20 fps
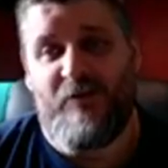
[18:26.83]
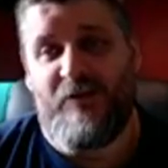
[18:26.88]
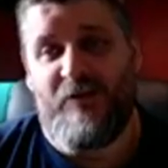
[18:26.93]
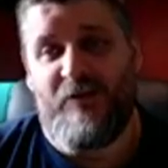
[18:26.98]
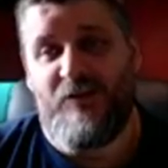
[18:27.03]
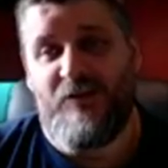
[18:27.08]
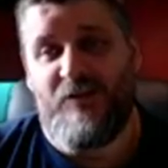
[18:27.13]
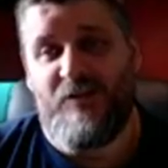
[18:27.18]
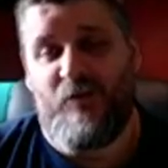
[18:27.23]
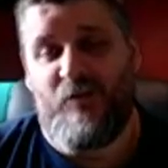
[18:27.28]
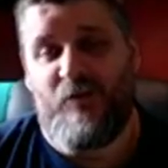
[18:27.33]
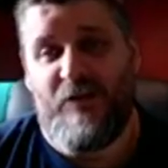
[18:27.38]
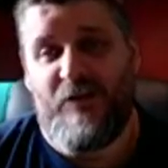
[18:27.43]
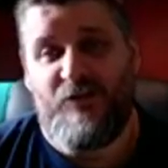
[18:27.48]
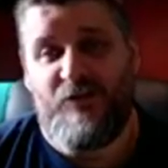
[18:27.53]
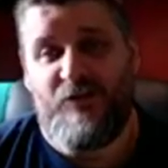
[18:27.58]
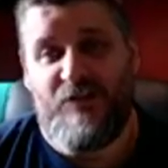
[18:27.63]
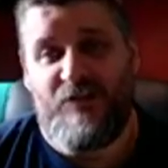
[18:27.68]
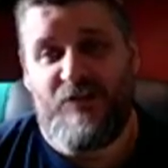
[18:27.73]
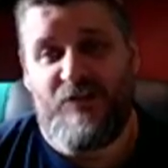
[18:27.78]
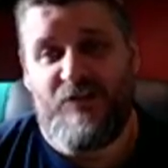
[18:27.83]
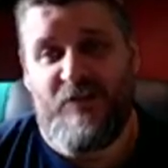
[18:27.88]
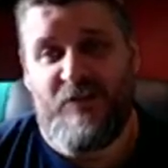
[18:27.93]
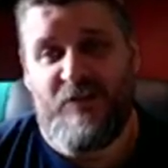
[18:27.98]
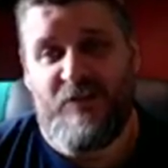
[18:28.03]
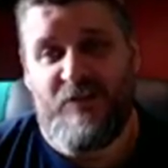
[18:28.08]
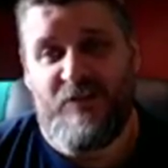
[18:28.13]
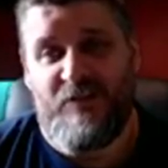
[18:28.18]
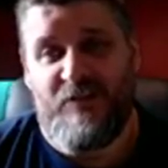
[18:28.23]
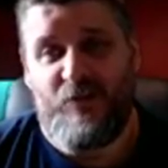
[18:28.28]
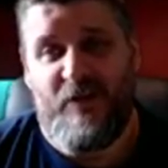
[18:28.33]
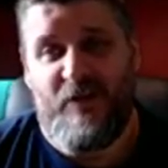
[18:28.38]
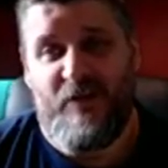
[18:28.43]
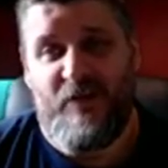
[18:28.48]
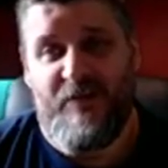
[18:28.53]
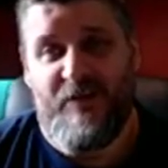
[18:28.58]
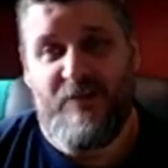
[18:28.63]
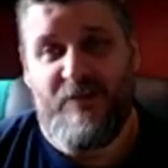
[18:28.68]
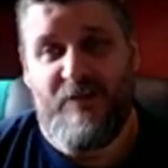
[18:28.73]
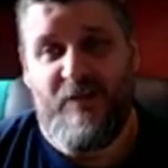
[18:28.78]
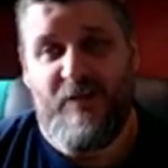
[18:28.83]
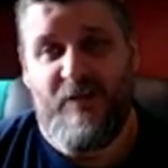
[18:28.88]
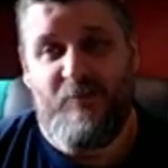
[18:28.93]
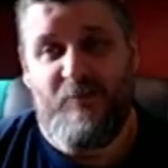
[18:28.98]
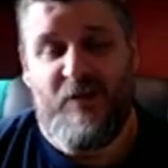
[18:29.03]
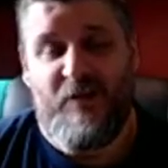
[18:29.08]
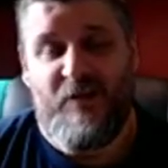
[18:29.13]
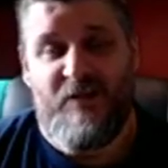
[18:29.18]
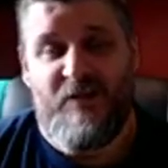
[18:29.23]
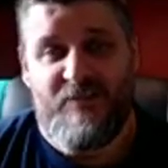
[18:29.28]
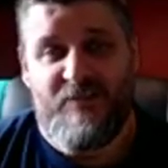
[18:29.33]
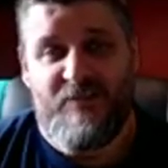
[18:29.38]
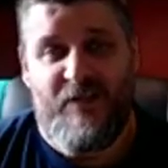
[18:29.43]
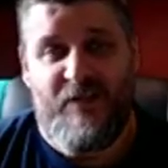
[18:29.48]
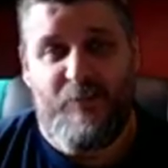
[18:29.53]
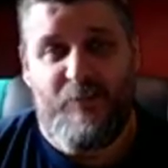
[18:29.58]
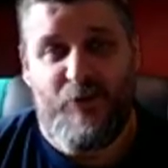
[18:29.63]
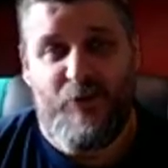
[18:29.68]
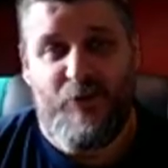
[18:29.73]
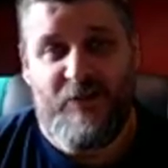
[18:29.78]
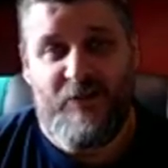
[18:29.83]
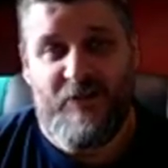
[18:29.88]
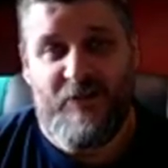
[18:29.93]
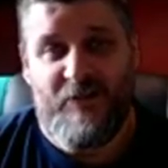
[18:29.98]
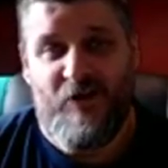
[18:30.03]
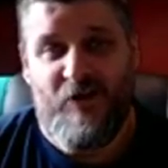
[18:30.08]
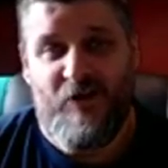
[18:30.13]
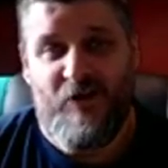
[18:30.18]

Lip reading: winners that were interested in this prize because they had put in